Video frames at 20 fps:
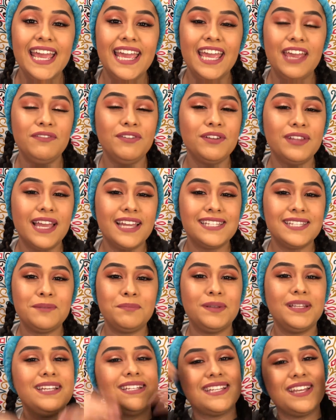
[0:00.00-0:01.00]
If you liked it,
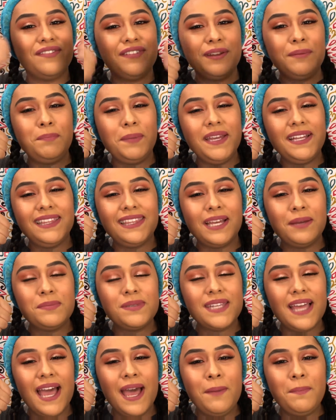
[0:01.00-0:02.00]
please give it a big
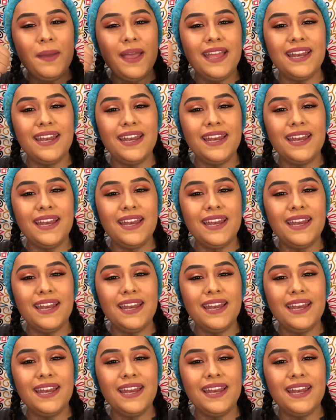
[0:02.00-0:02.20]
thumbs up,